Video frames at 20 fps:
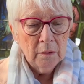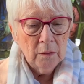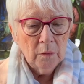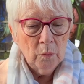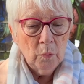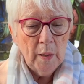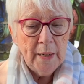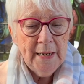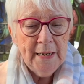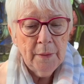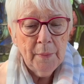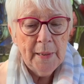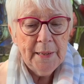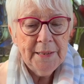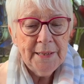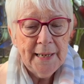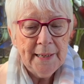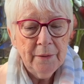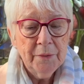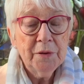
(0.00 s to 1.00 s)
When he
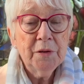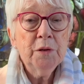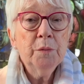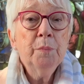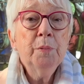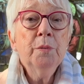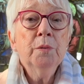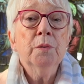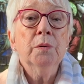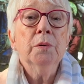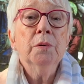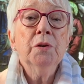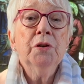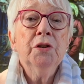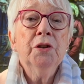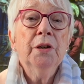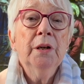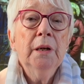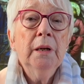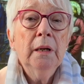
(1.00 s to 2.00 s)
went out to the
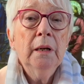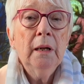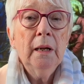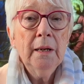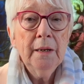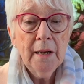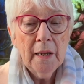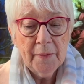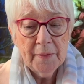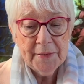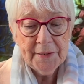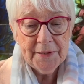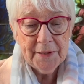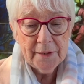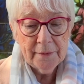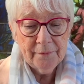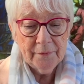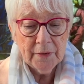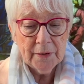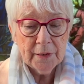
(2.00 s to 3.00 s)
porch, another
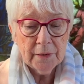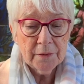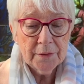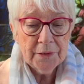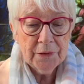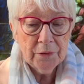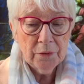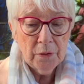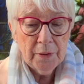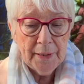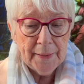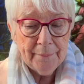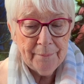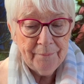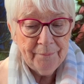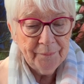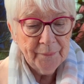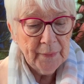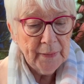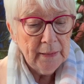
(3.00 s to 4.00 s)
servant girl saw him,
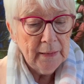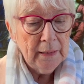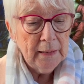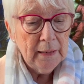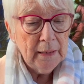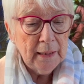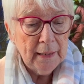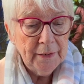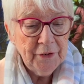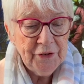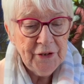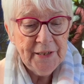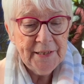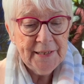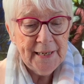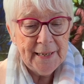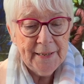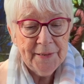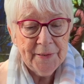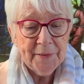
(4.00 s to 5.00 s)
and she
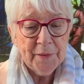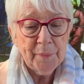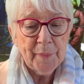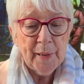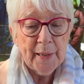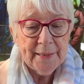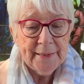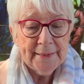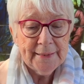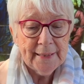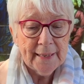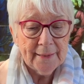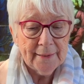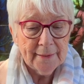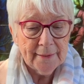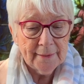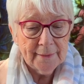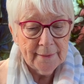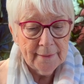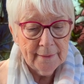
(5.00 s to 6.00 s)
said to the
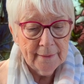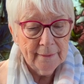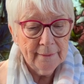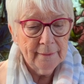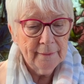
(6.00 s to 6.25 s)
bystanders,